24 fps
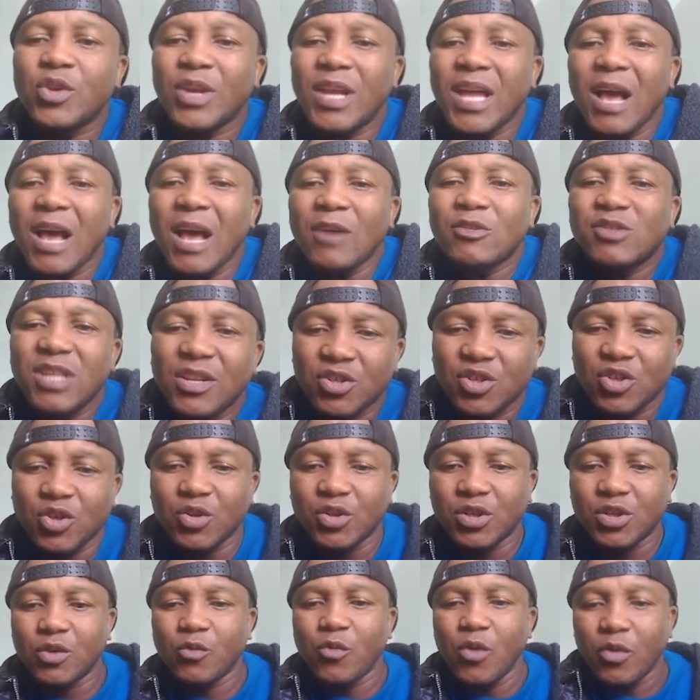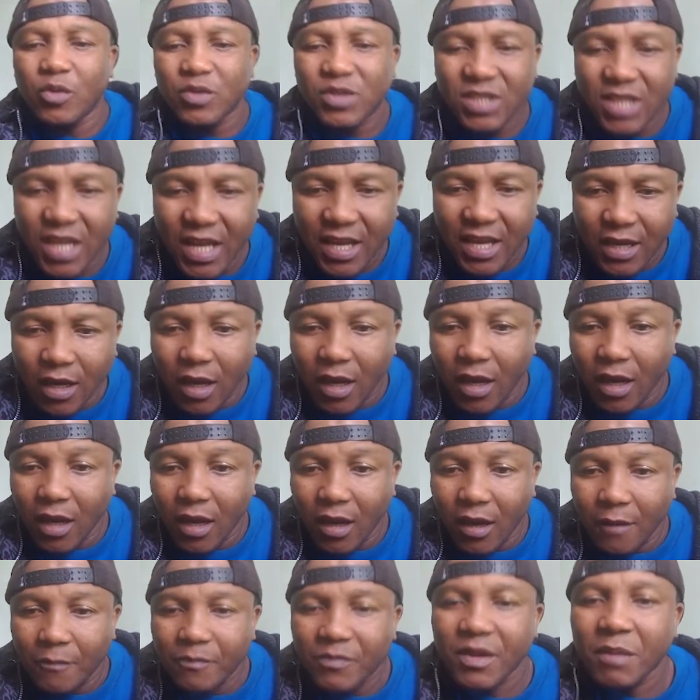So to get auxiliary solution, we're gonna say,
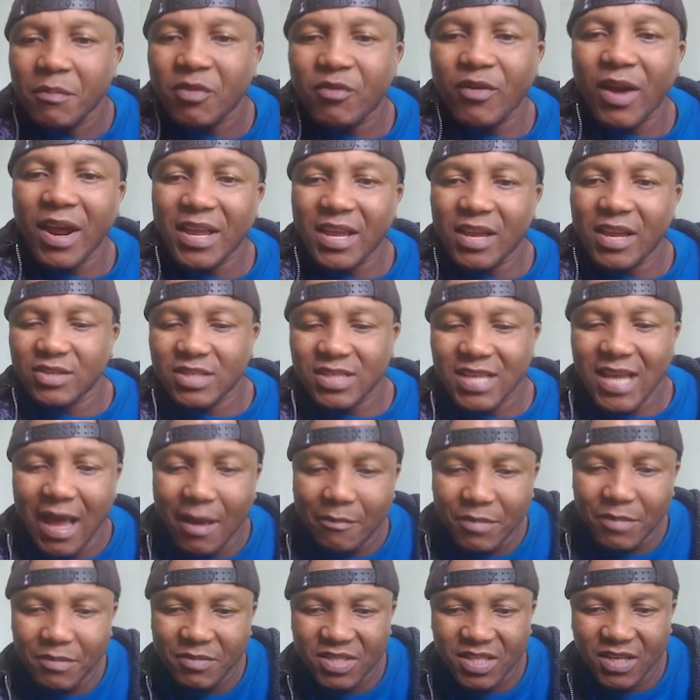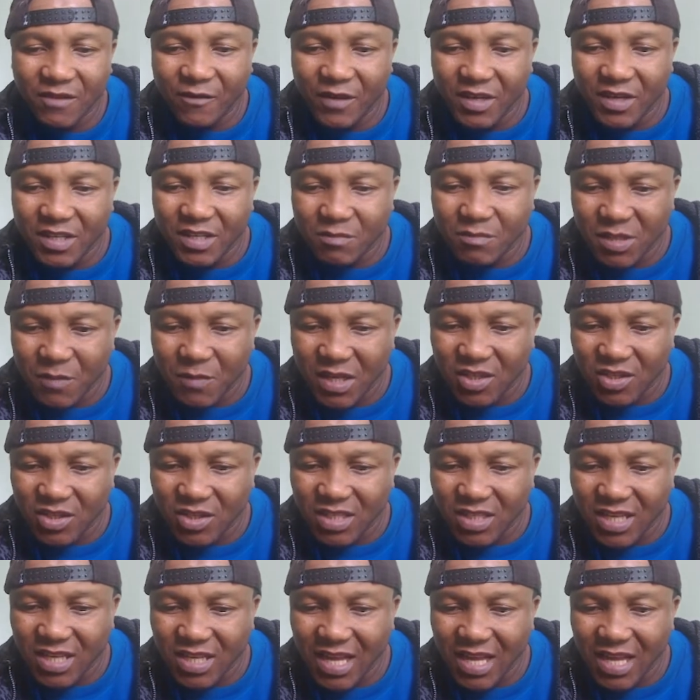let me write here on top. Let me see if it's my space
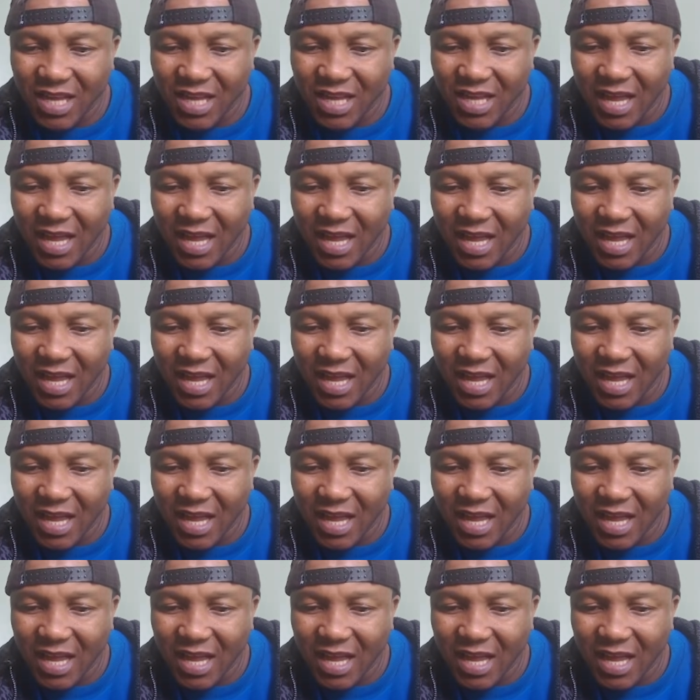on top.